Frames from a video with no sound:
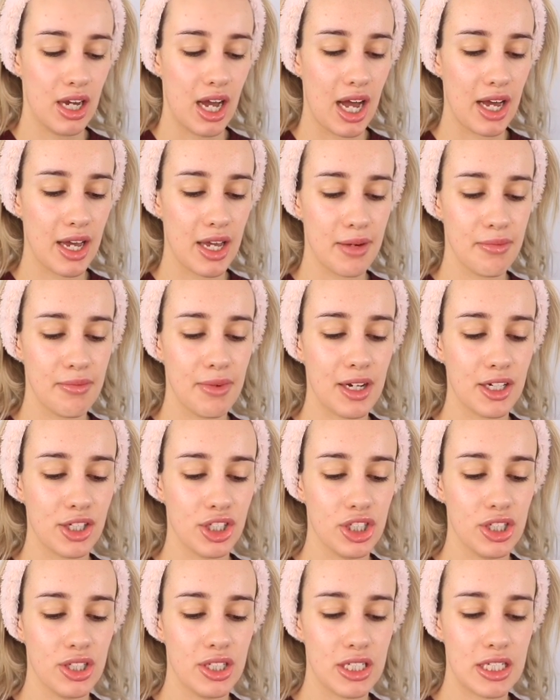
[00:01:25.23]
I
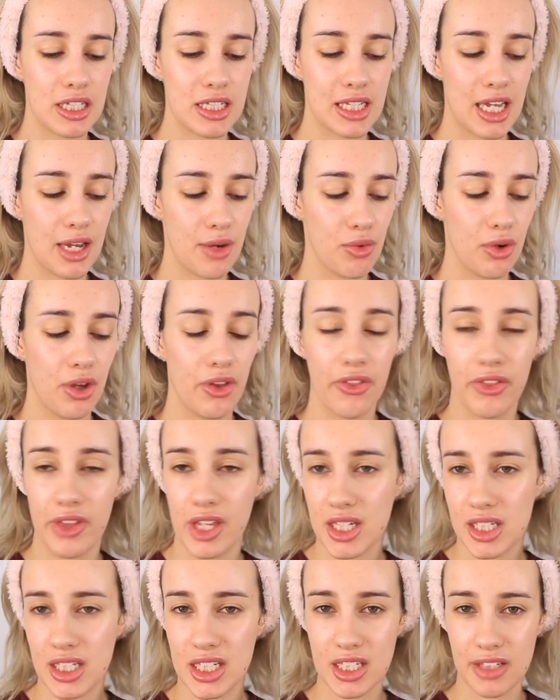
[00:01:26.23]
imagine this is like what
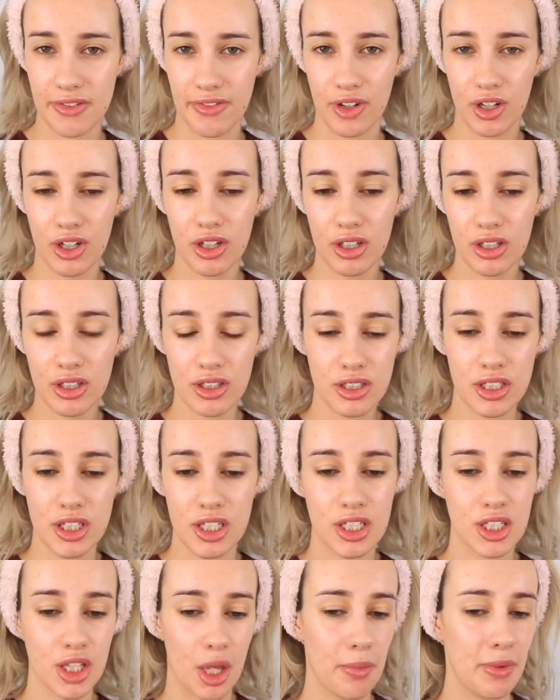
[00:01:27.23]
this is for, to
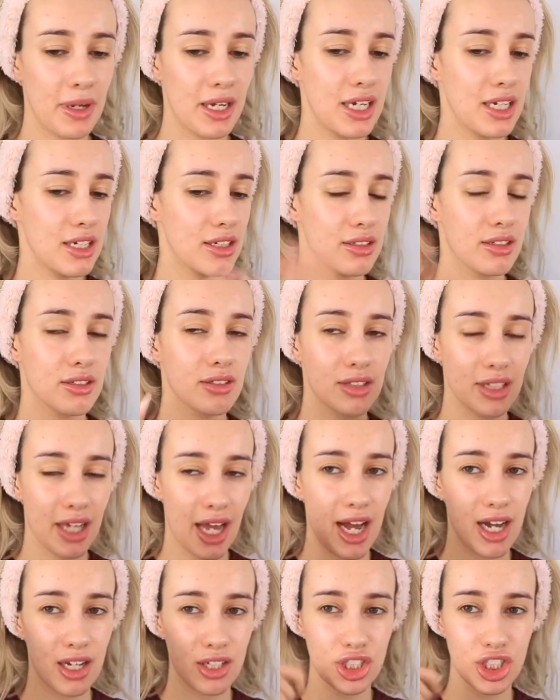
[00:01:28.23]
stop it
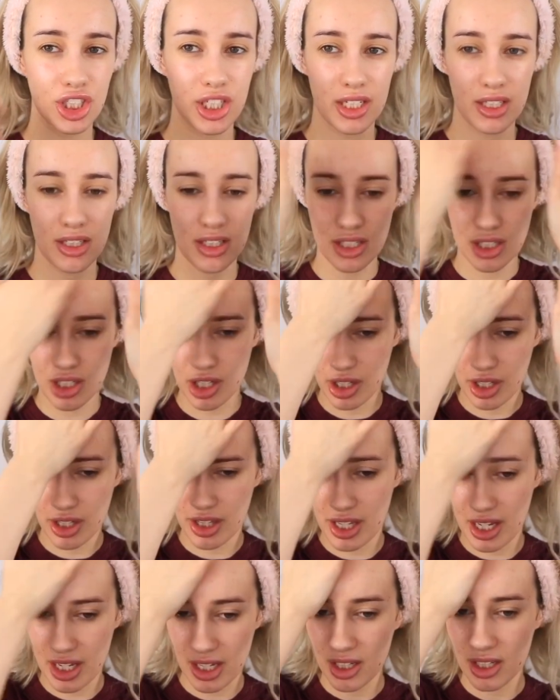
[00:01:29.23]
catching, sort of
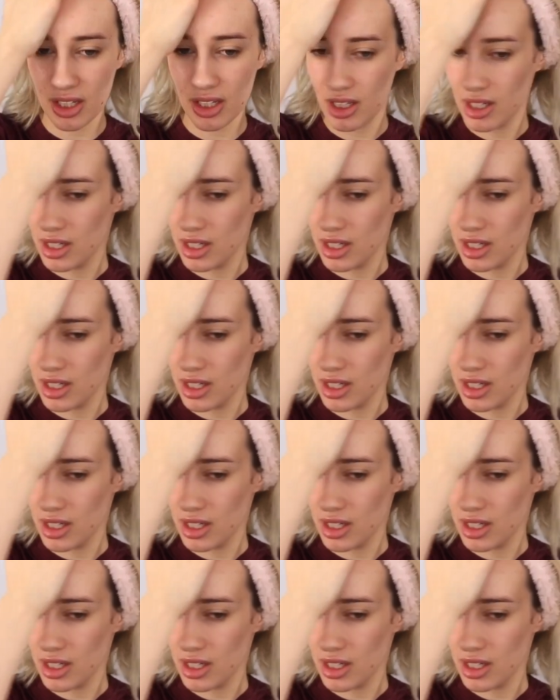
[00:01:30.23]
thing.